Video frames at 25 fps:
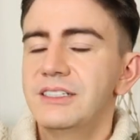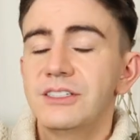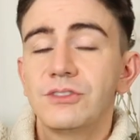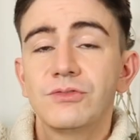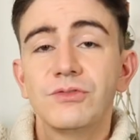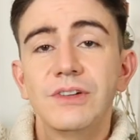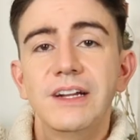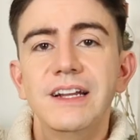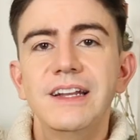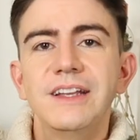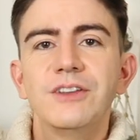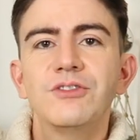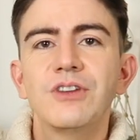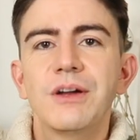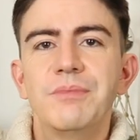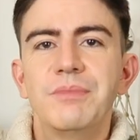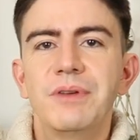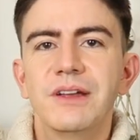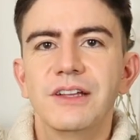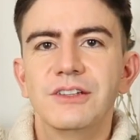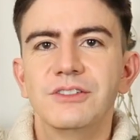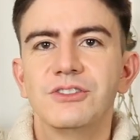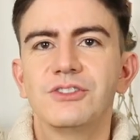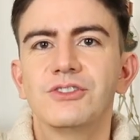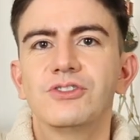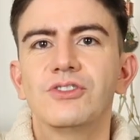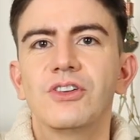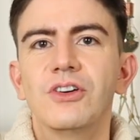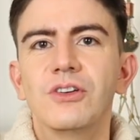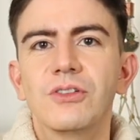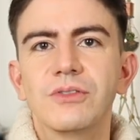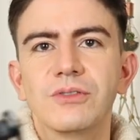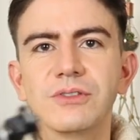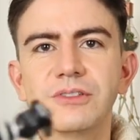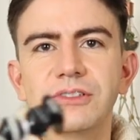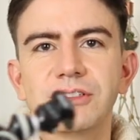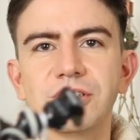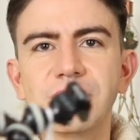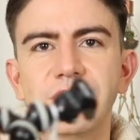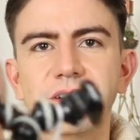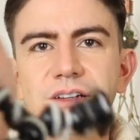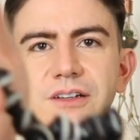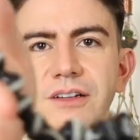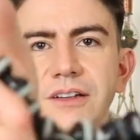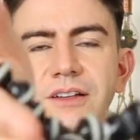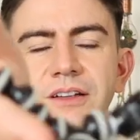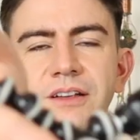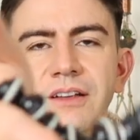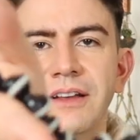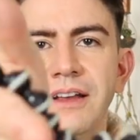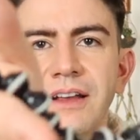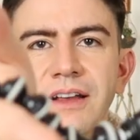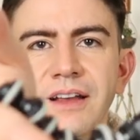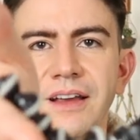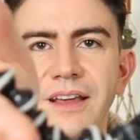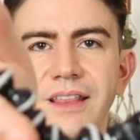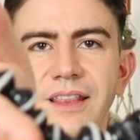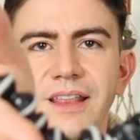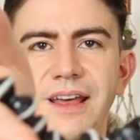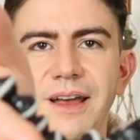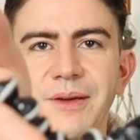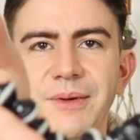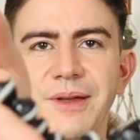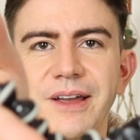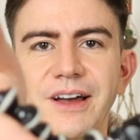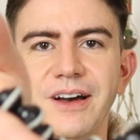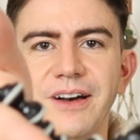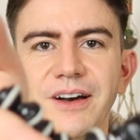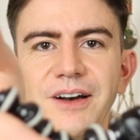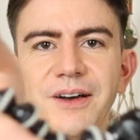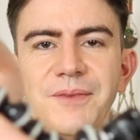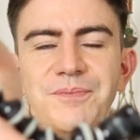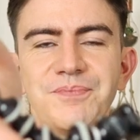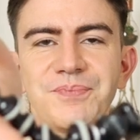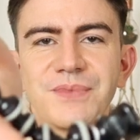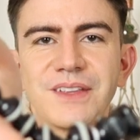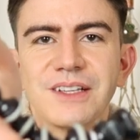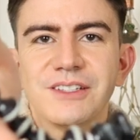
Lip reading: It's really grippy and strong. So there we are.